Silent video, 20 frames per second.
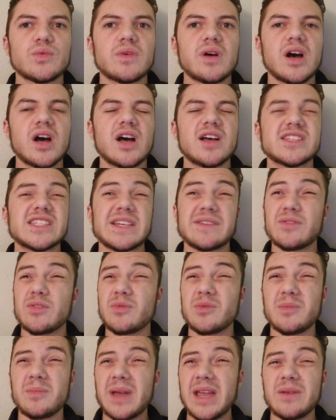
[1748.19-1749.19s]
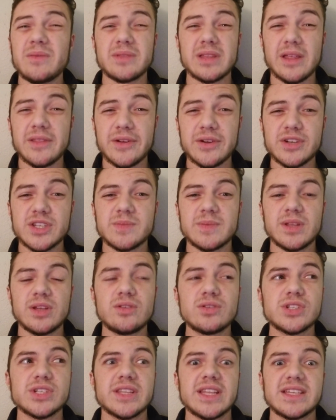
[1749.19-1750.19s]
some of them will mate with others, but
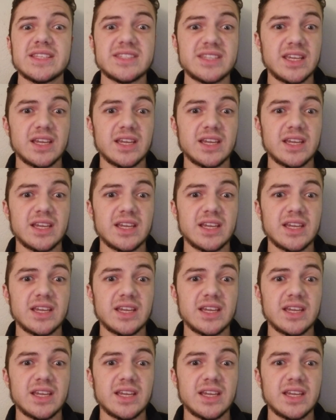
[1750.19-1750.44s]
usually